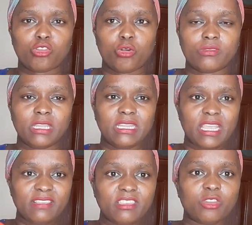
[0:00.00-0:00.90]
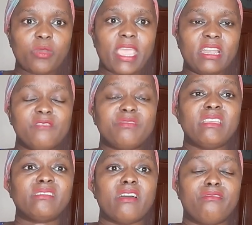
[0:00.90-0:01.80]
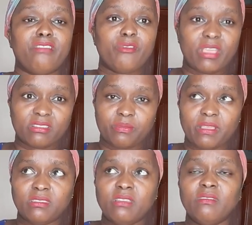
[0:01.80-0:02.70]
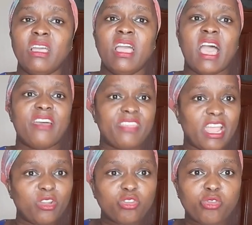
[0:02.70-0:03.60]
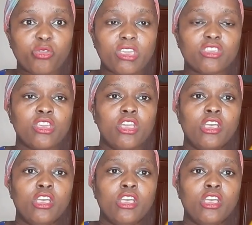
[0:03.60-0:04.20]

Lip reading: Because in the estate where I live, things are very expensive, and they are not fresh.